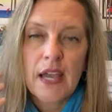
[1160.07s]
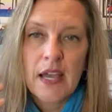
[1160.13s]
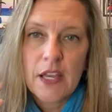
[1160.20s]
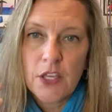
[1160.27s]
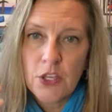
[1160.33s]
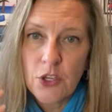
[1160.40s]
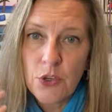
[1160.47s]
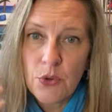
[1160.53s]

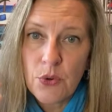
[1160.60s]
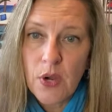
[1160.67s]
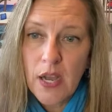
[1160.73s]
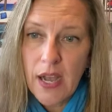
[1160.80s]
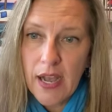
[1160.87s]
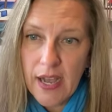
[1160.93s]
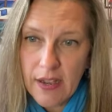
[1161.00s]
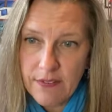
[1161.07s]
You
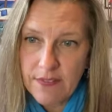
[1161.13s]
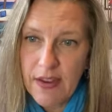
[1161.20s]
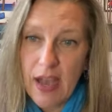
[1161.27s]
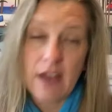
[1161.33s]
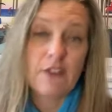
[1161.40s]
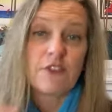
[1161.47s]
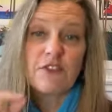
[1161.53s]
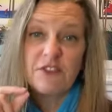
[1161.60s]
have not
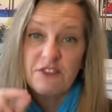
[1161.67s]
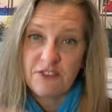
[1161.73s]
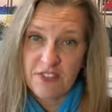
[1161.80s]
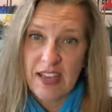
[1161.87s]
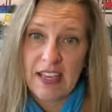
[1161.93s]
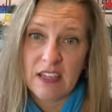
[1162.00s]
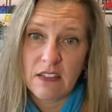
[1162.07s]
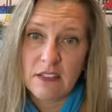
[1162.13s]

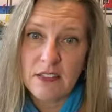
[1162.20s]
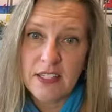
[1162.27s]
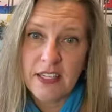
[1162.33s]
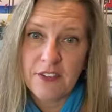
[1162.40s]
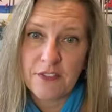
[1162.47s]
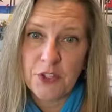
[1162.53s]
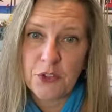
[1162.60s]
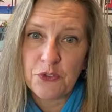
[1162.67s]
failed
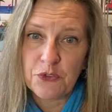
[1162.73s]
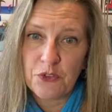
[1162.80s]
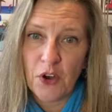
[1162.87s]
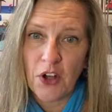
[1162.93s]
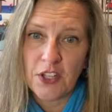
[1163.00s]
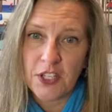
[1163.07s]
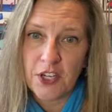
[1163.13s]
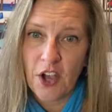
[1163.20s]
if you've
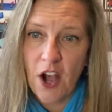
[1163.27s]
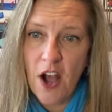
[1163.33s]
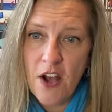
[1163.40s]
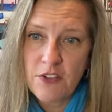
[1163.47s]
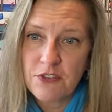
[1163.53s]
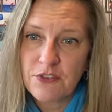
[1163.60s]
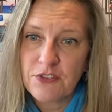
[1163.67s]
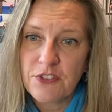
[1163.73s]
fallen
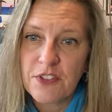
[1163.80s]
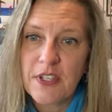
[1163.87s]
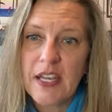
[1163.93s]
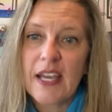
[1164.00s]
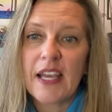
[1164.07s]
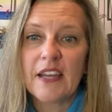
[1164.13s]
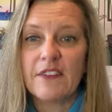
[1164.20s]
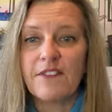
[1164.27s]
off.
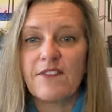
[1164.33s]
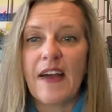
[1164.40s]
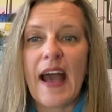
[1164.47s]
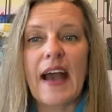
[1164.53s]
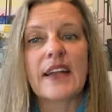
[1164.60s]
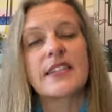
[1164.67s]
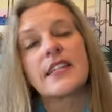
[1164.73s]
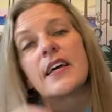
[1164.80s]
In
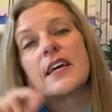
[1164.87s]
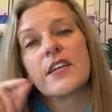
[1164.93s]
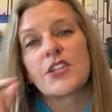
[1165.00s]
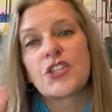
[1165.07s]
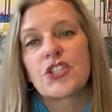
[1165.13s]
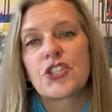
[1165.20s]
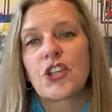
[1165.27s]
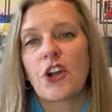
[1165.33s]
fact,
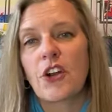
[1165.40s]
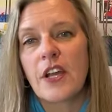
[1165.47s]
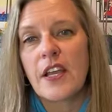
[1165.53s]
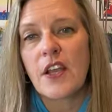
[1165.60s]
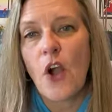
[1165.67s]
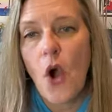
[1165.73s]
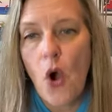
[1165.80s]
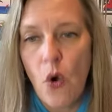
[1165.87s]

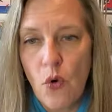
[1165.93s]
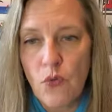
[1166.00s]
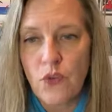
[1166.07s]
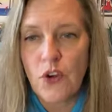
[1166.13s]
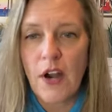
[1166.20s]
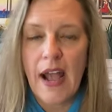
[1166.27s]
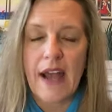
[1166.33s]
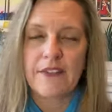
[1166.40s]
starting
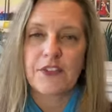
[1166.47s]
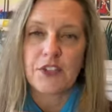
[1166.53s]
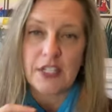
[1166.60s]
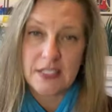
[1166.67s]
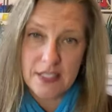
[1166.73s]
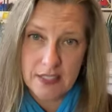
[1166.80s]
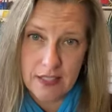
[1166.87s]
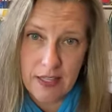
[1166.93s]
over after a
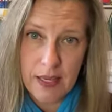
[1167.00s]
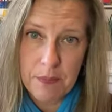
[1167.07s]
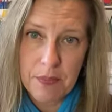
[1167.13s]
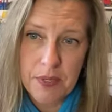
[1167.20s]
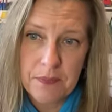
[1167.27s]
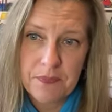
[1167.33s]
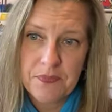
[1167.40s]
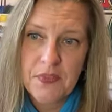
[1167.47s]
slip
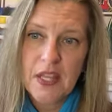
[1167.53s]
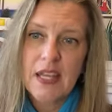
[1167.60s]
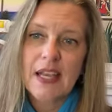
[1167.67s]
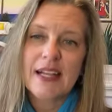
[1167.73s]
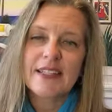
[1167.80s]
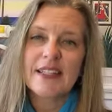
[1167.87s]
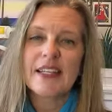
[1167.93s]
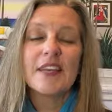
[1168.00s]

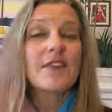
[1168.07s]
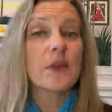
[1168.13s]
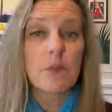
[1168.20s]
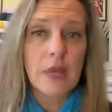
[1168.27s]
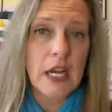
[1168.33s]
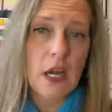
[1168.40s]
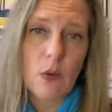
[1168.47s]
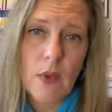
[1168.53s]
is an even
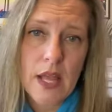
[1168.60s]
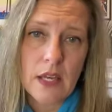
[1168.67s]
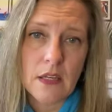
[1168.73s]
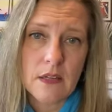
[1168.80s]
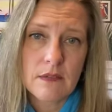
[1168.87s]
bigger win.